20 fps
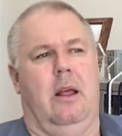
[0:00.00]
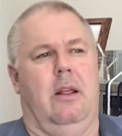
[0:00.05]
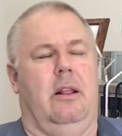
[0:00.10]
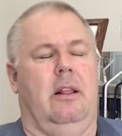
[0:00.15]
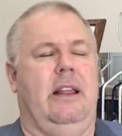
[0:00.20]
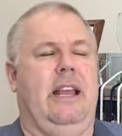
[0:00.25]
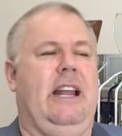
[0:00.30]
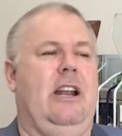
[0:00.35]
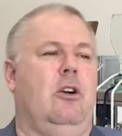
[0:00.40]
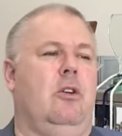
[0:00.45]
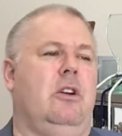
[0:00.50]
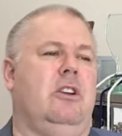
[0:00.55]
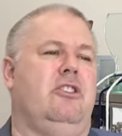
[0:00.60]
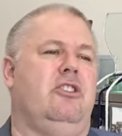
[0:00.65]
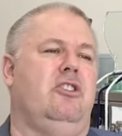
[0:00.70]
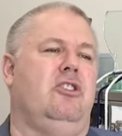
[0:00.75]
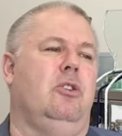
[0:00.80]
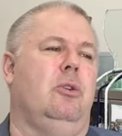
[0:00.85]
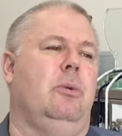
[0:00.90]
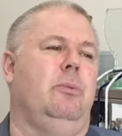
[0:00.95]
Leader
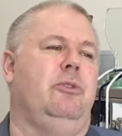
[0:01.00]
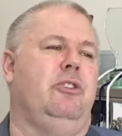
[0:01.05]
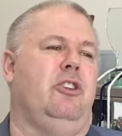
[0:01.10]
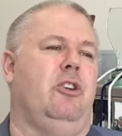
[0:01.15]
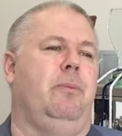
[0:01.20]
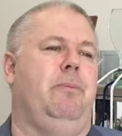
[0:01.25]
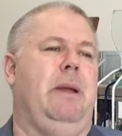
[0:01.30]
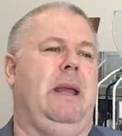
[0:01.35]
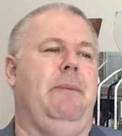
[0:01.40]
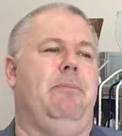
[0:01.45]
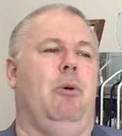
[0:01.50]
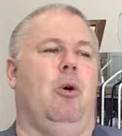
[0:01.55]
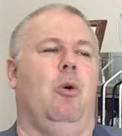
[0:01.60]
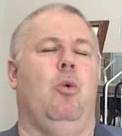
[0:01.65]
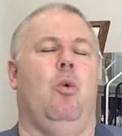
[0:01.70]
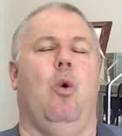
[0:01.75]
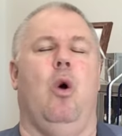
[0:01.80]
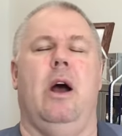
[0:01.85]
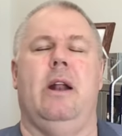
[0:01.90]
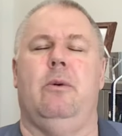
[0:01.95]
assumes their people
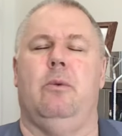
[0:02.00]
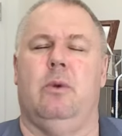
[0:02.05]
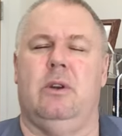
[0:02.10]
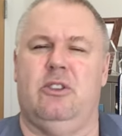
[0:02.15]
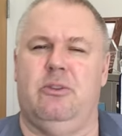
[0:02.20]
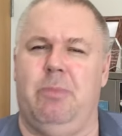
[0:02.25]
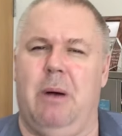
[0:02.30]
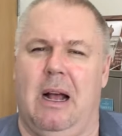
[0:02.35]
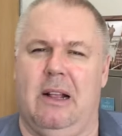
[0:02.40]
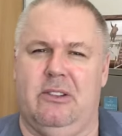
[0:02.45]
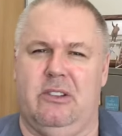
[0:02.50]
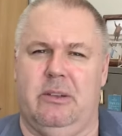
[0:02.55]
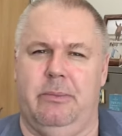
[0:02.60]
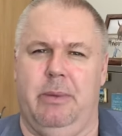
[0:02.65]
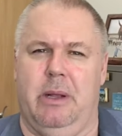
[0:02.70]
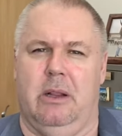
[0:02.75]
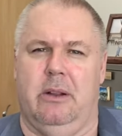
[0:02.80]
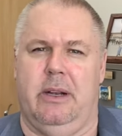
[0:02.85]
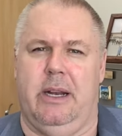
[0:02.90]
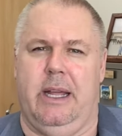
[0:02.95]
want
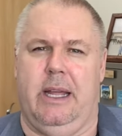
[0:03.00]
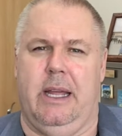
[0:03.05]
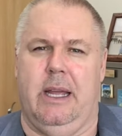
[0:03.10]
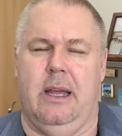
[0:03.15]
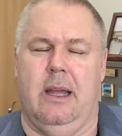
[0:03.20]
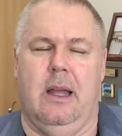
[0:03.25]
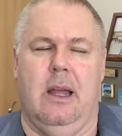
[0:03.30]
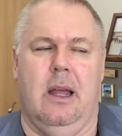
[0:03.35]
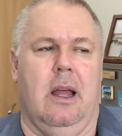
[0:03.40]
responsibility.